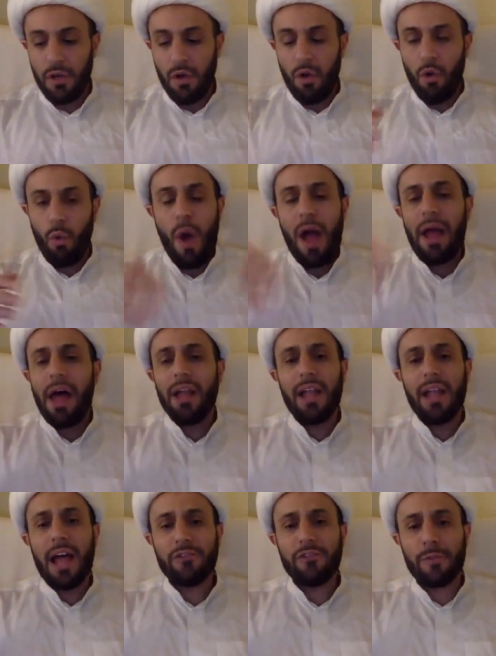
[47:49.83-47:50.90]
why
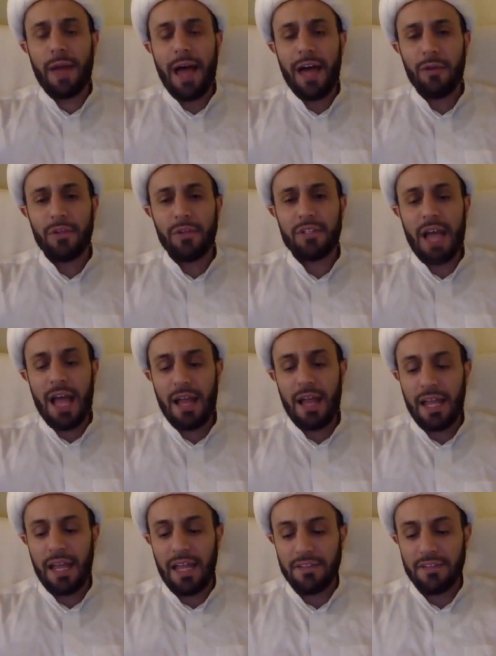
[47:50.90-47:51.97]
Allah subhanahu wa
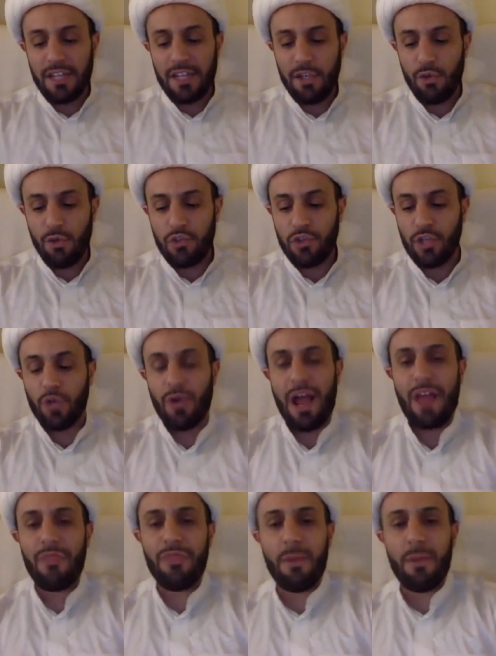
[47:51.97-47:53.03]
ta'ala continues to
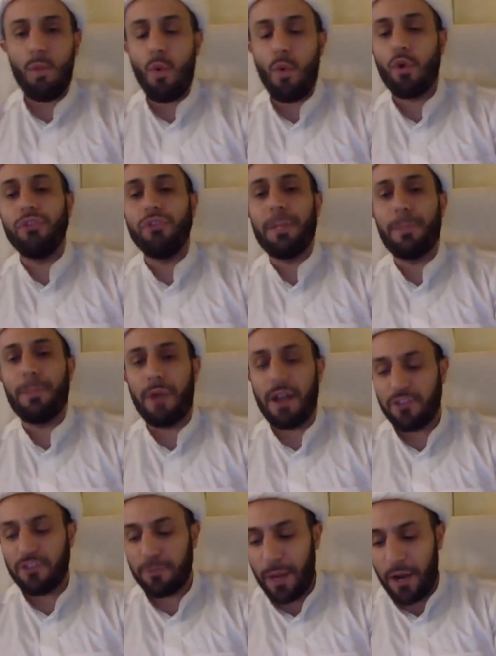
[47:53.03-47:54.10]
grant them worldly
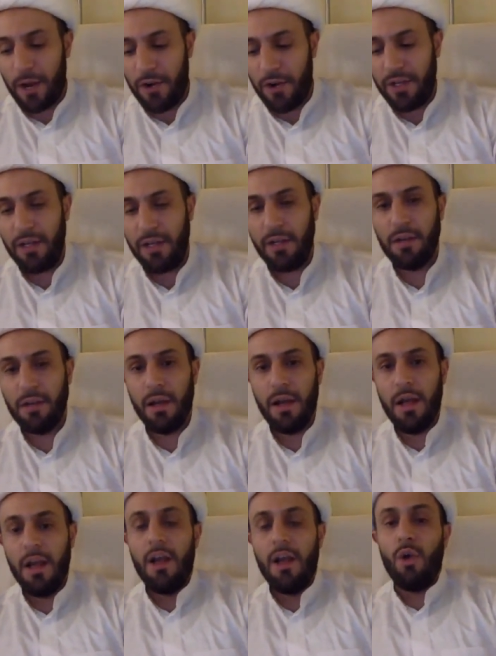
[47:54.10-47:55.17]
prosperity
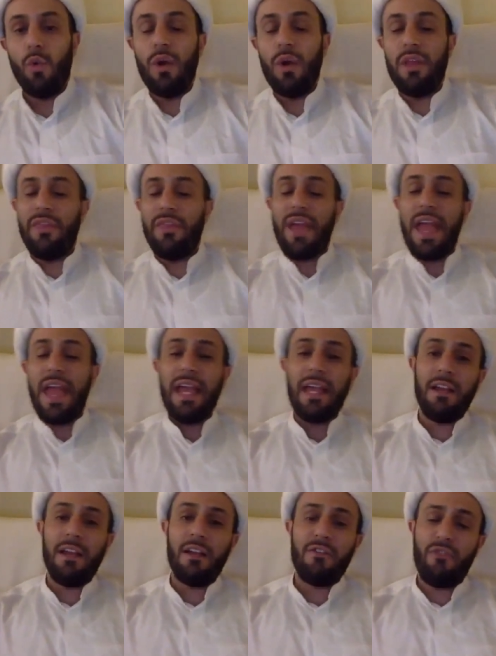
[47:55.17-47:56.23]
when
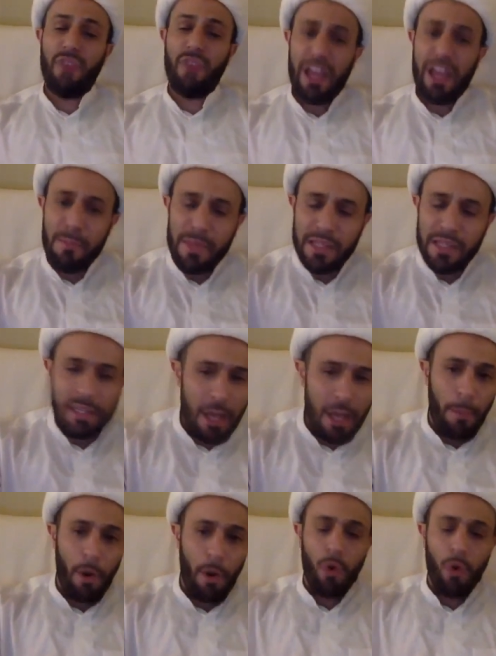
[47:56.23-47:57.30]
they vehemently
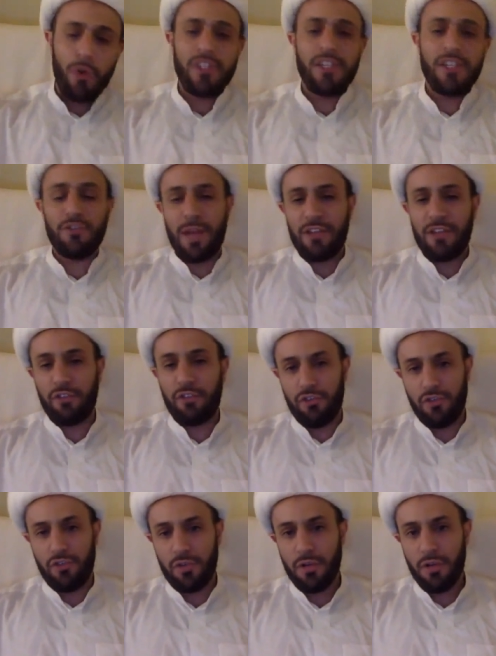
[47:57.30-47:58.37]
oppose his
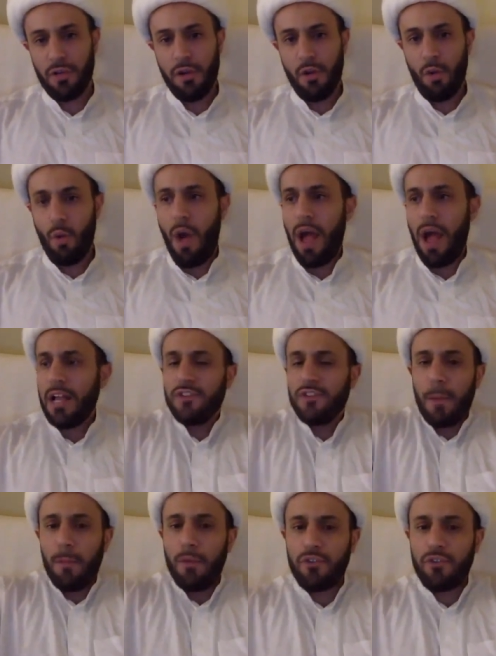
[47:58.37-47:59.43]
messenger. Why is
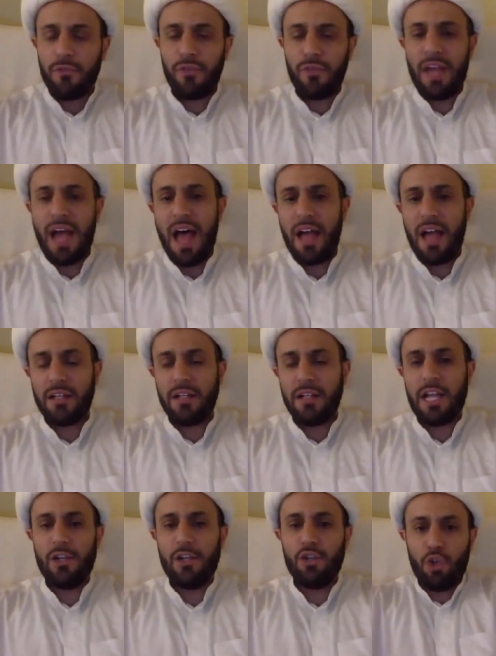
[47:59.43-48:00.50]
Abu Sufyan
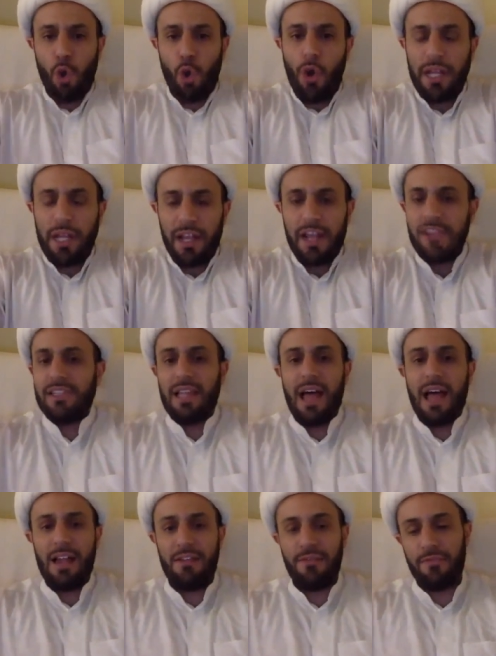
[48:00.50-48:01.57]
enjoying his
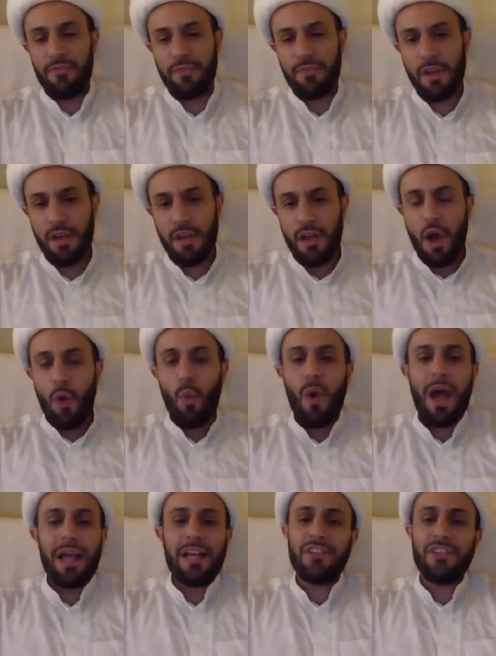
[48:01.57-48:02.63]
life?
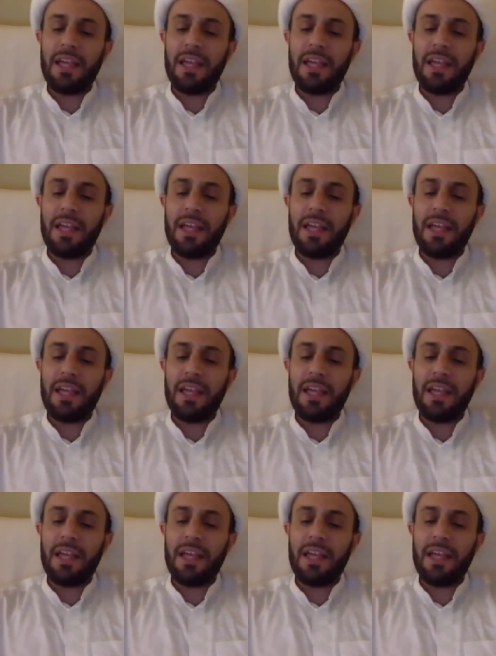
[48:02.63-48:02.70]
Why is he